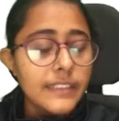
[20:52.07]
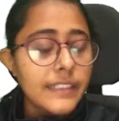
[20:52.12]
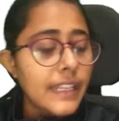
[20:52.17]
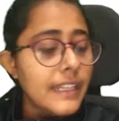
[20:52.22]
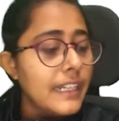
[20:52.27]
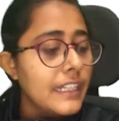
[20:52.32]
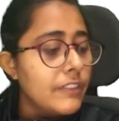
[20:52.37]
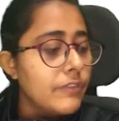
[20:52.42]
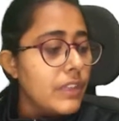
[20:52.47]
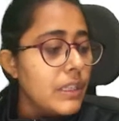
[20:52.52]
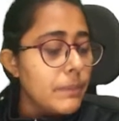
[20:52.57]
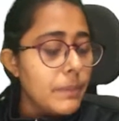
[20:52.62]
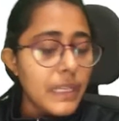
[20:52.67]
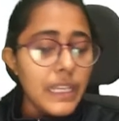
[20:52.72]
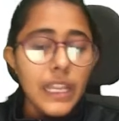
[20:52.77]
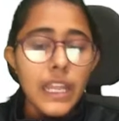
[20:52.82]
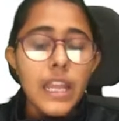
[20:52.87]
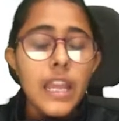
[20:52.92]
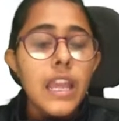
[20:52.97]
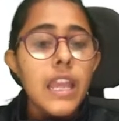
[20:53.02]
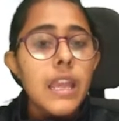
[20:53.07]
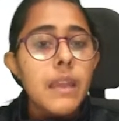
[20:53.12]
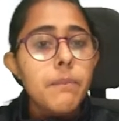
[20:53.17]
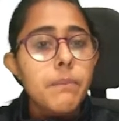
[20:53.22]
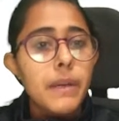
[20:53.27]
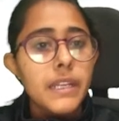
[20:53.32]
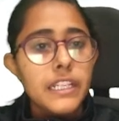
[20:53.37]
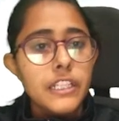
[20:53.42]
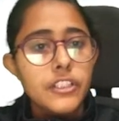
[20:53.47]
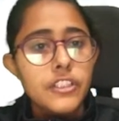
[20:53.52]
then it will be
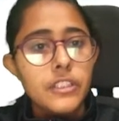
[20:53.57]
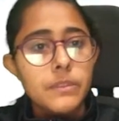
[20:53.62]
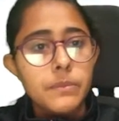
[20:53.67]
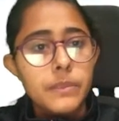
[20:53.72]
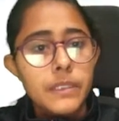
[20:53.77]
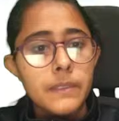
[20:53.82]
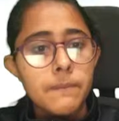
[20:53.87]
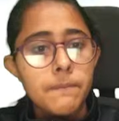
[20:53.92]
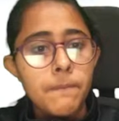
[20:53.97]
punishable.